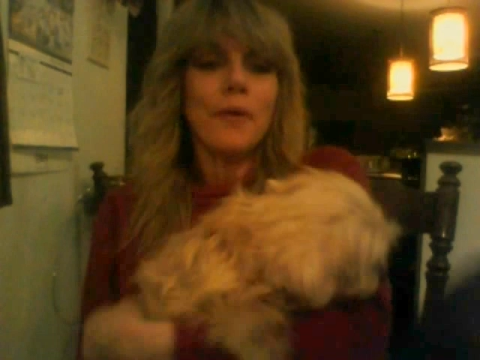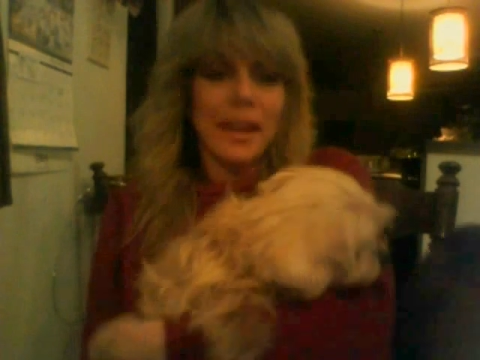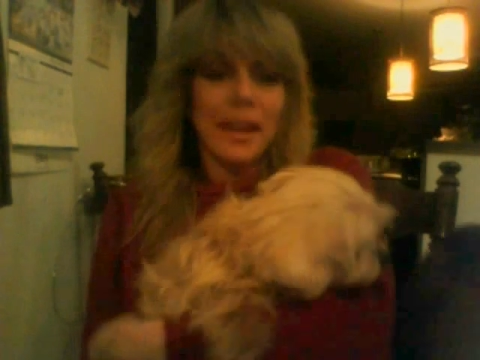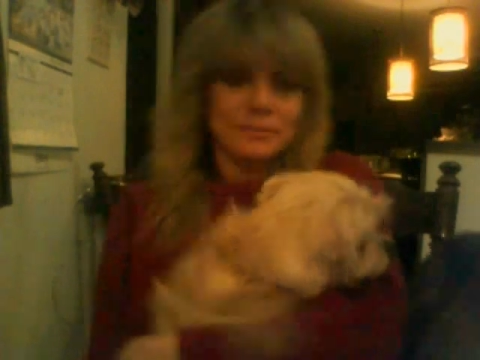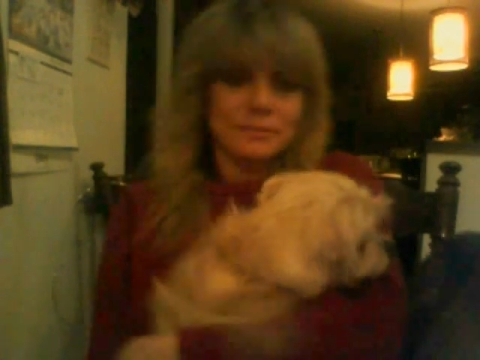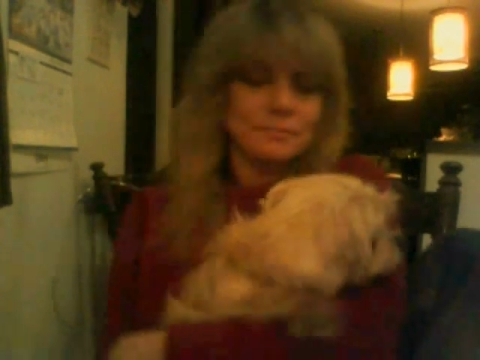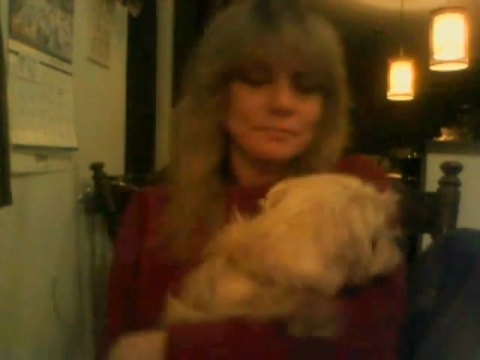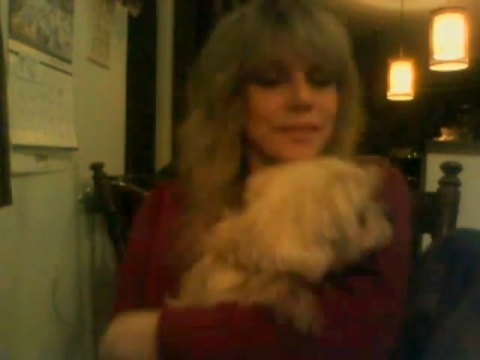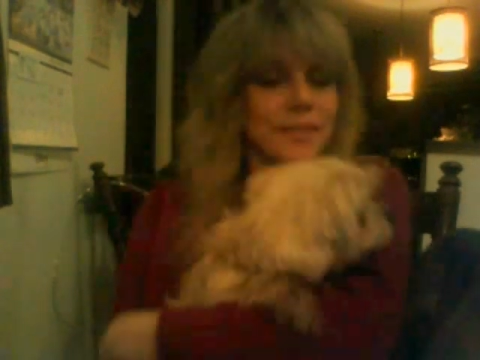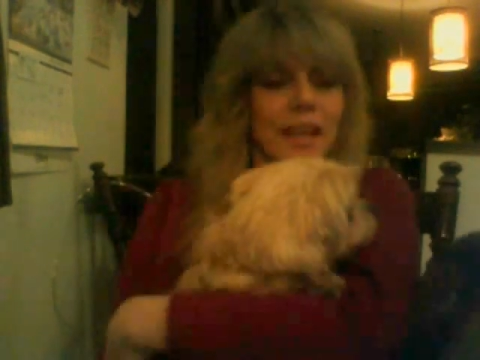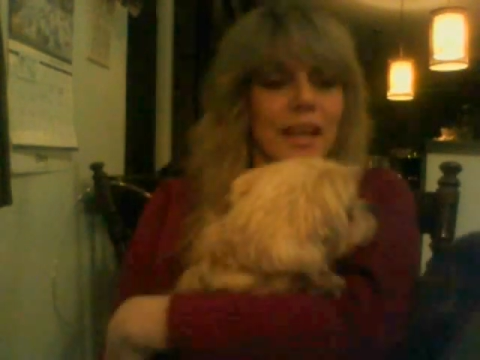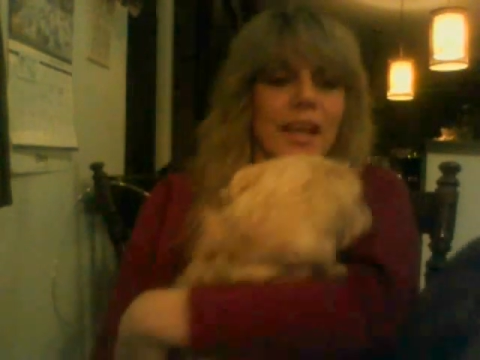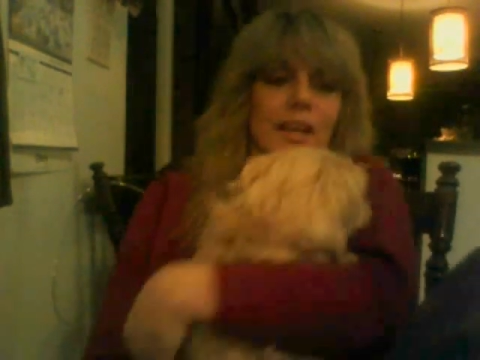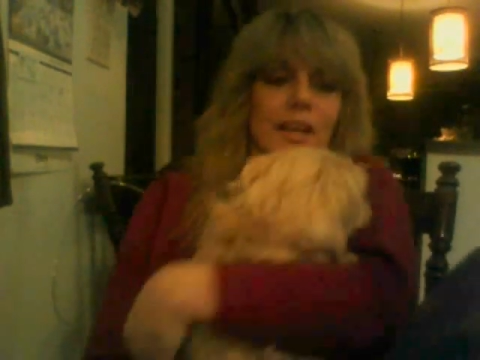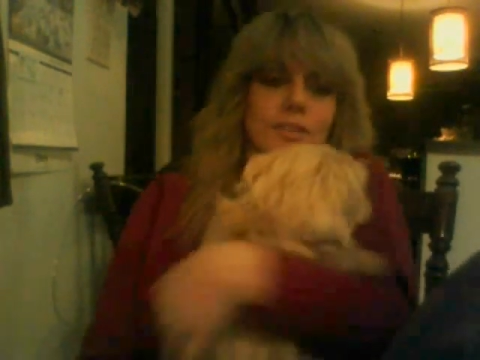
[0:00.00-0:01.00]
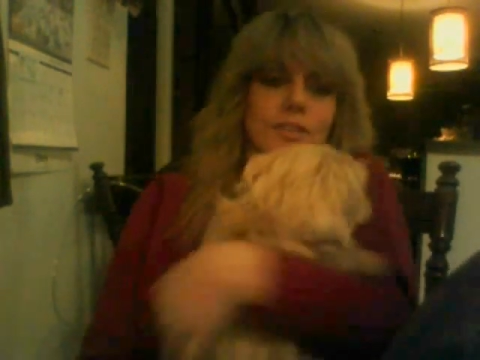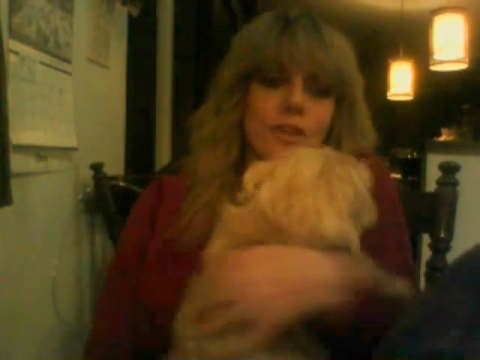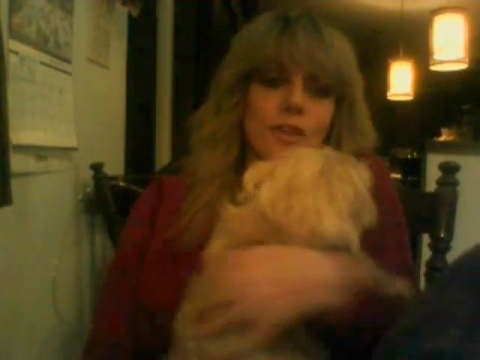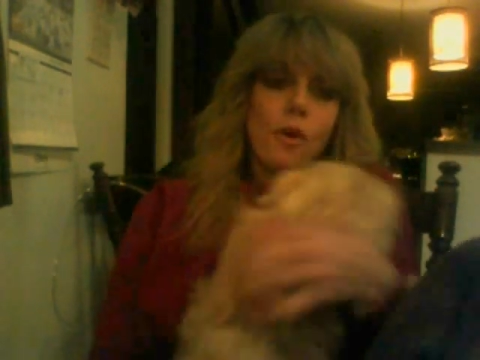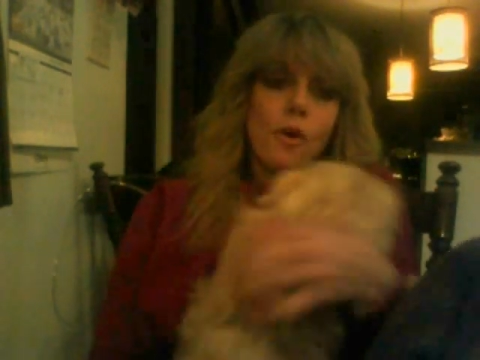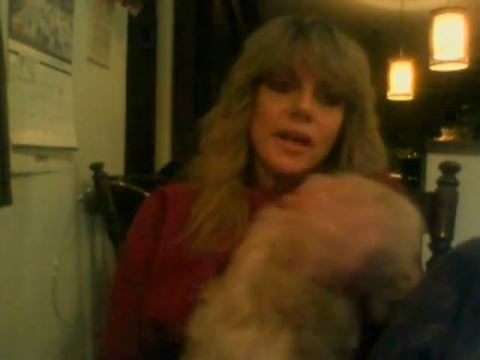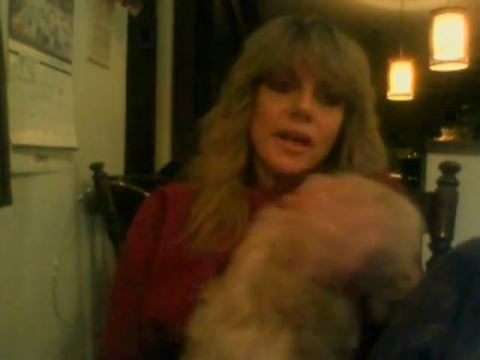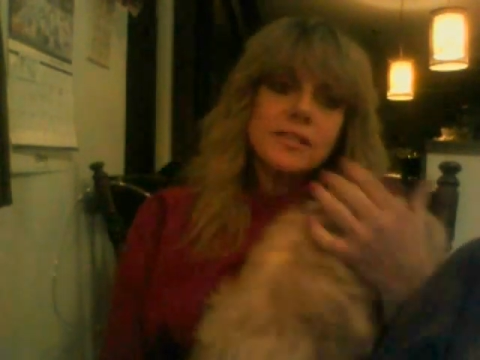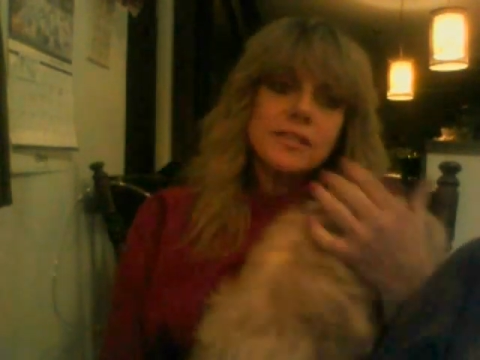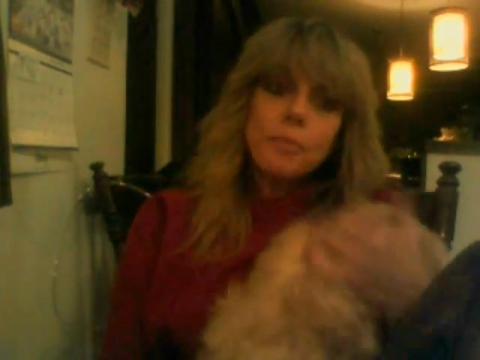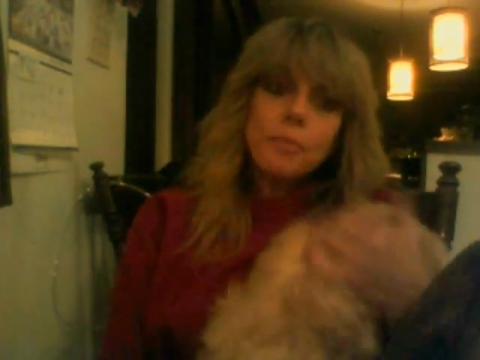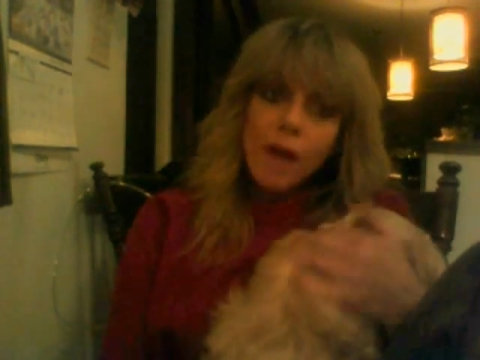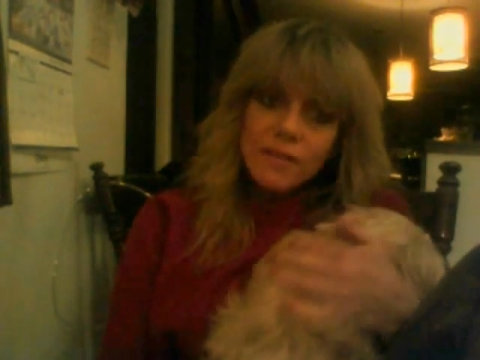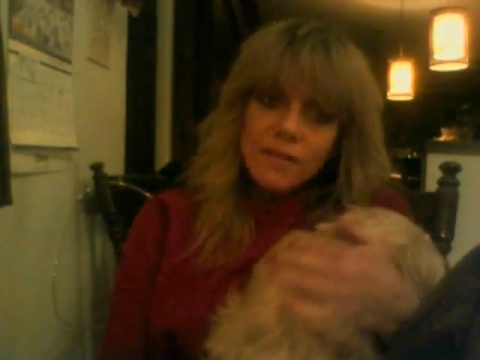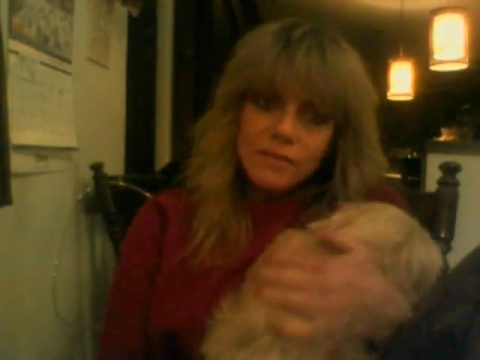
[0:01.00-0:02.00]
Okay, so it's a
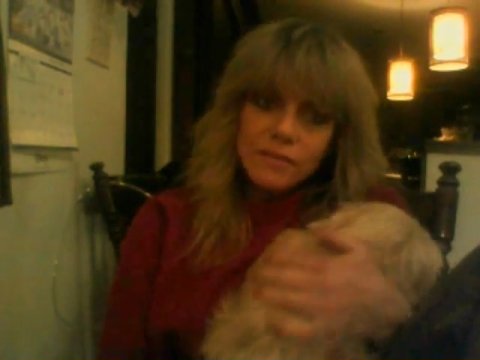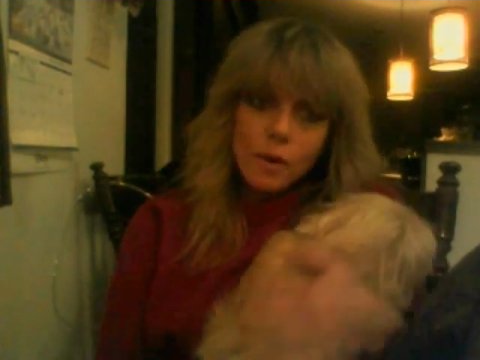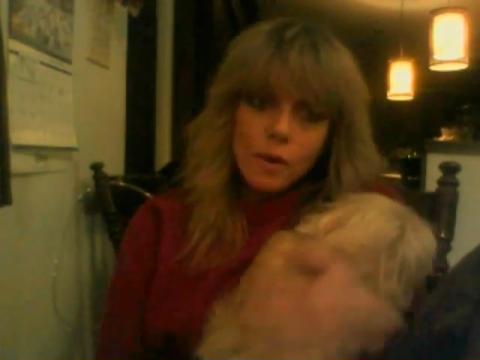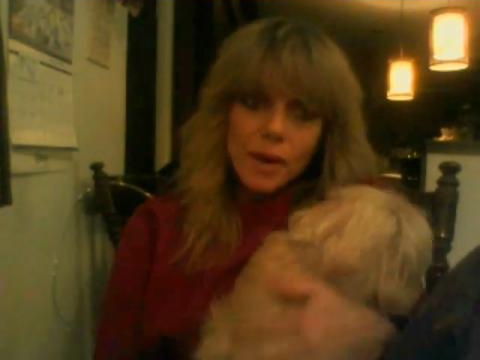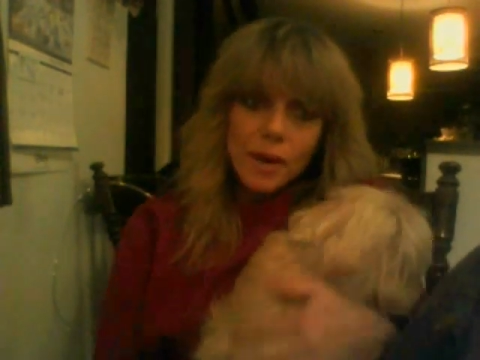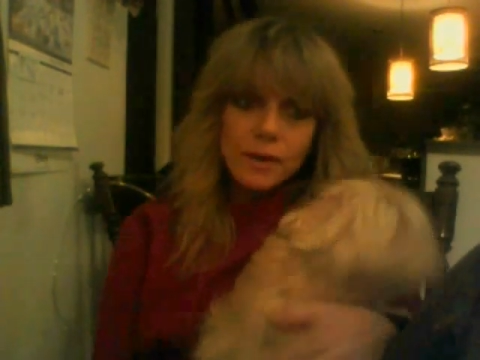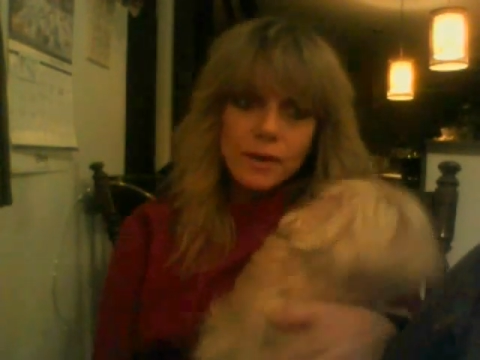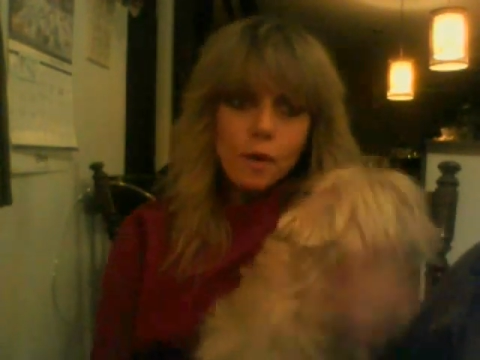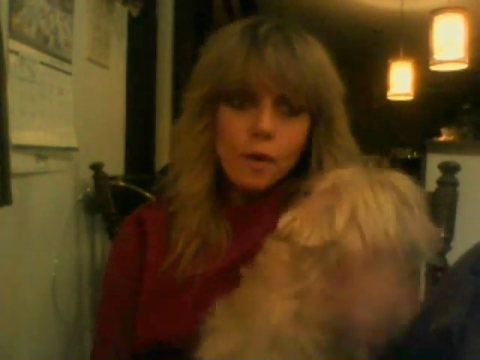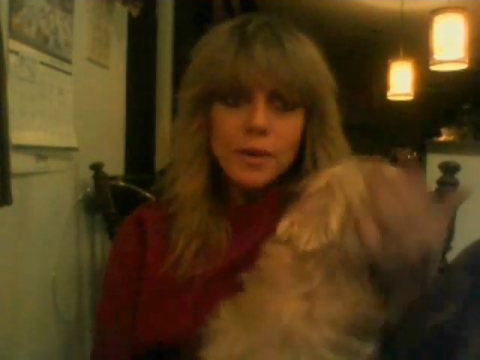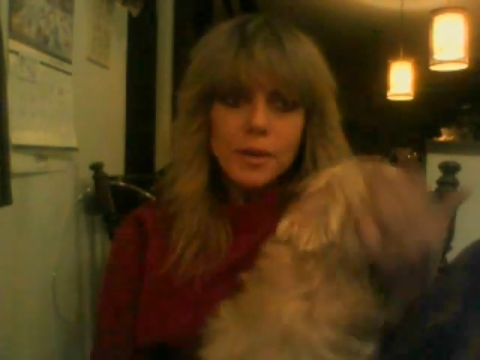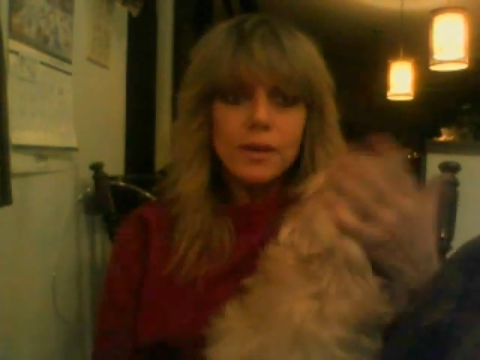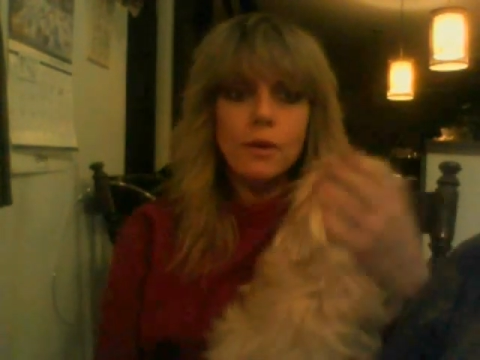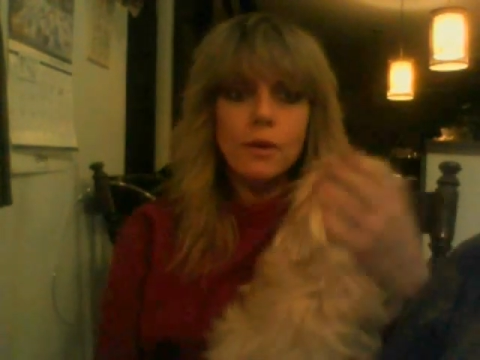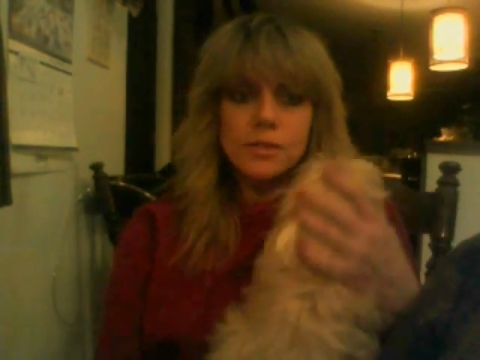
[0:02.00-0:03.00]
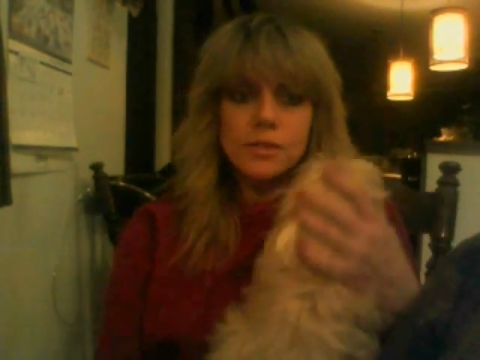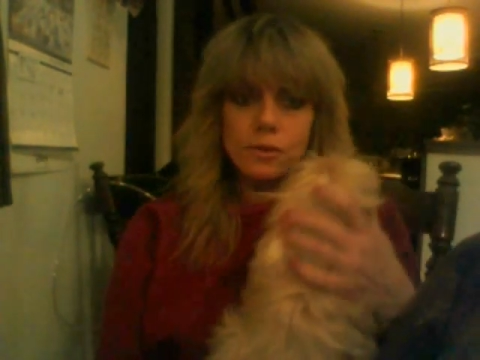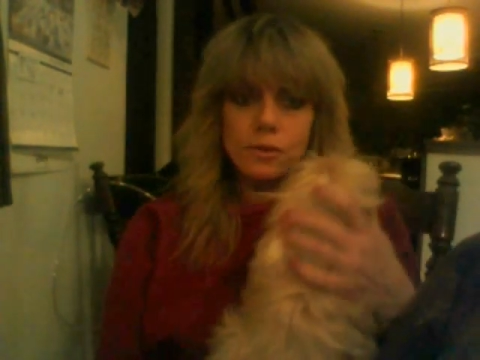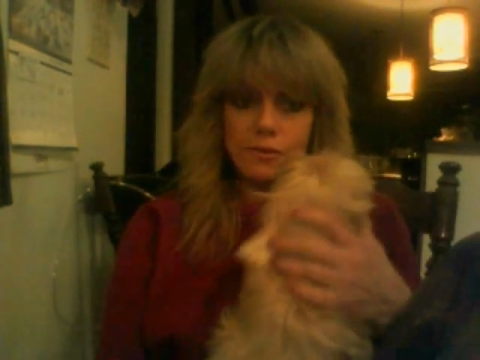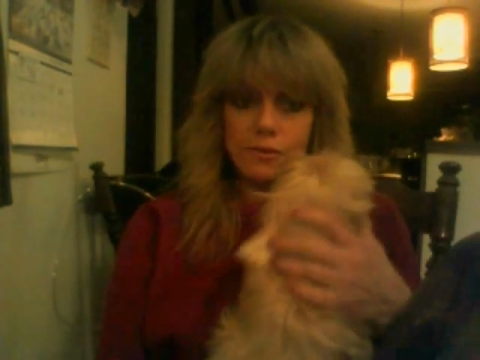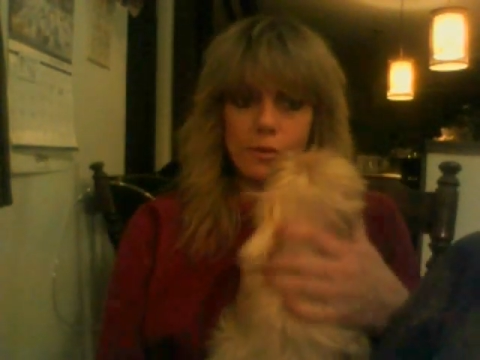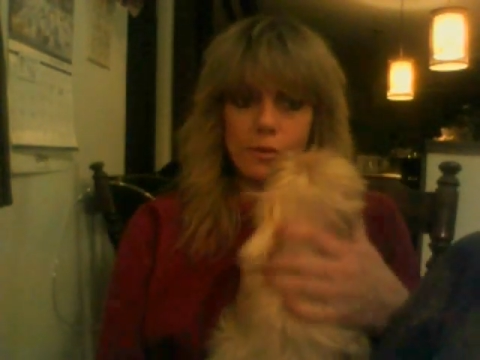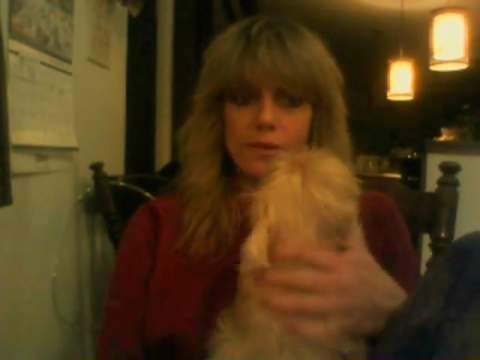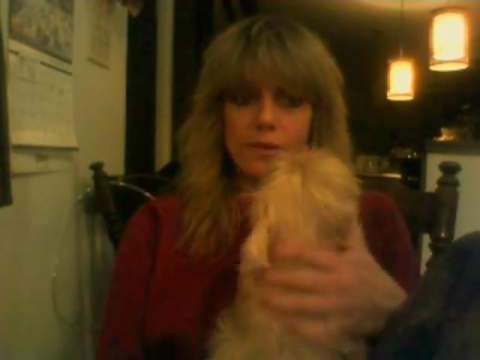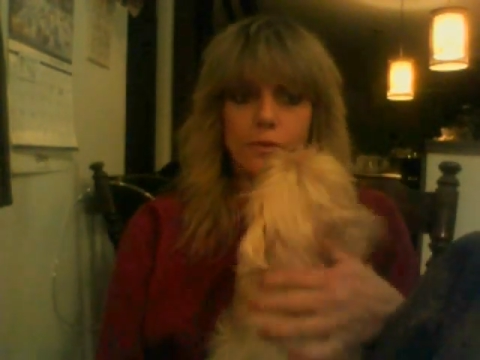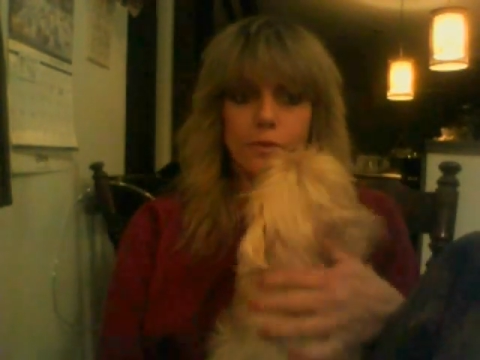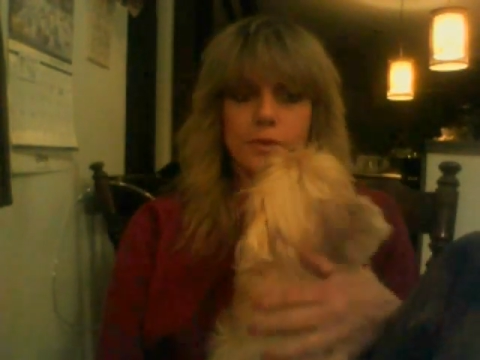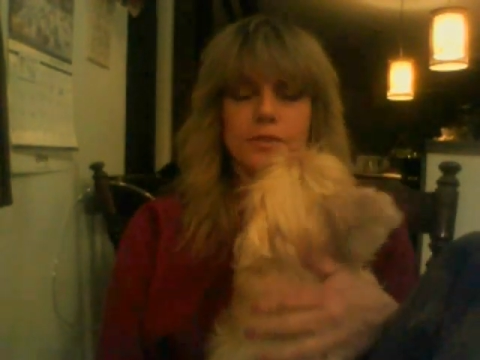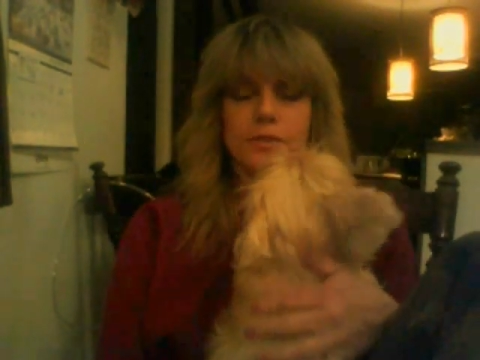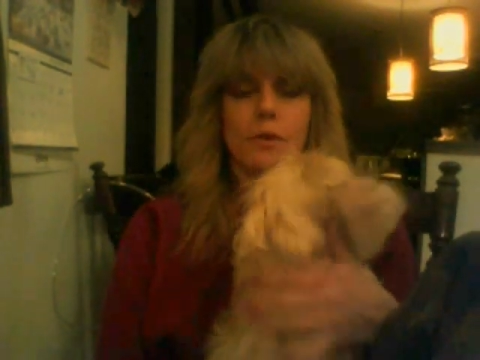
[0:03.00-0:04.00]
private vote, and nobody knows who you're voting for.